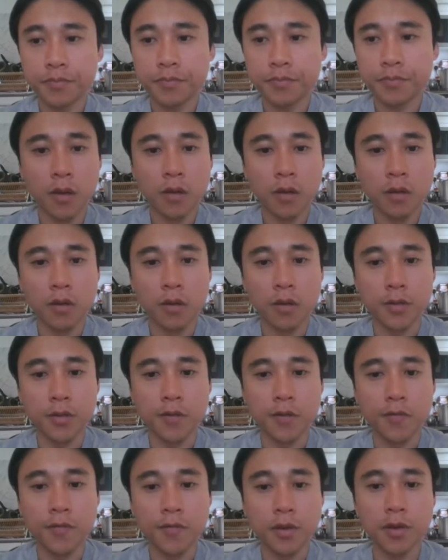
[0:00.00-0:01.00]
Right,
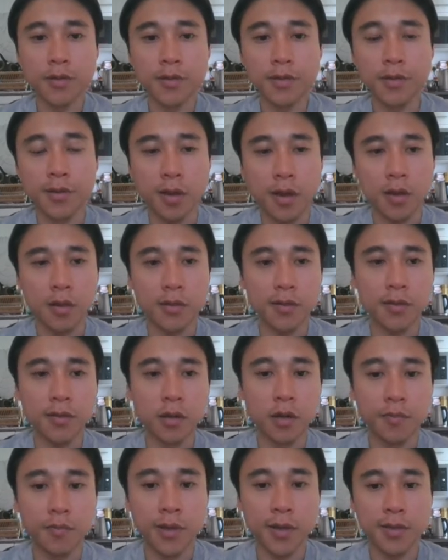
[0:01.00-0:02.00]
definitely going to start
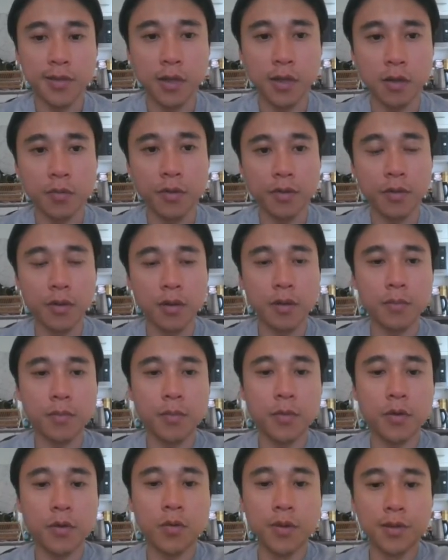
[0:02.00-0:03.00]
betting now with
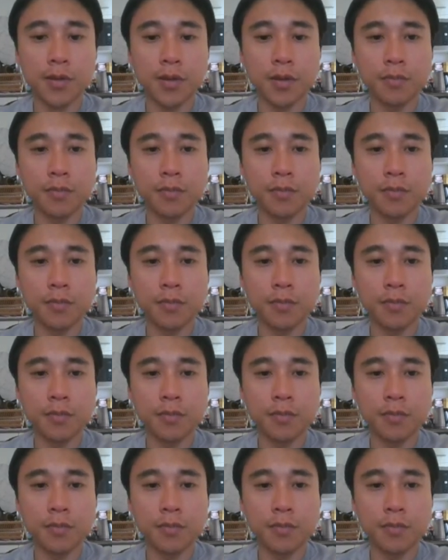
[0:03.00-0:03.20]
Queen 10.